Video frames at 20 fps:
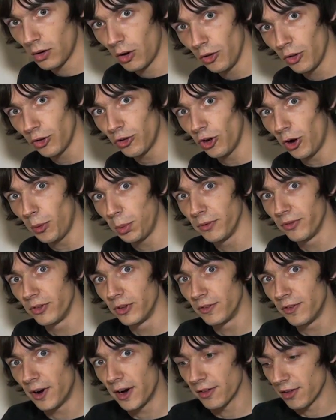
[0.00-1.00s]
On the top of the
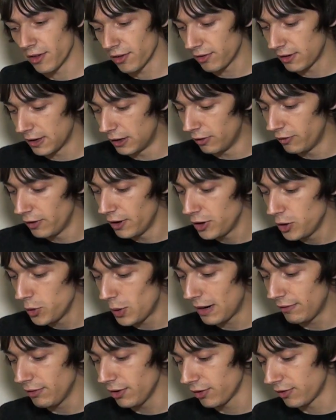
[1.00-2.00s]
device itself, you'll
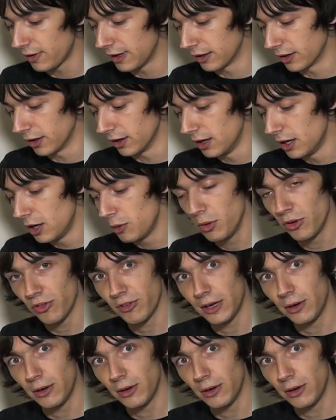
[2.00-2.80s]
have a sticker which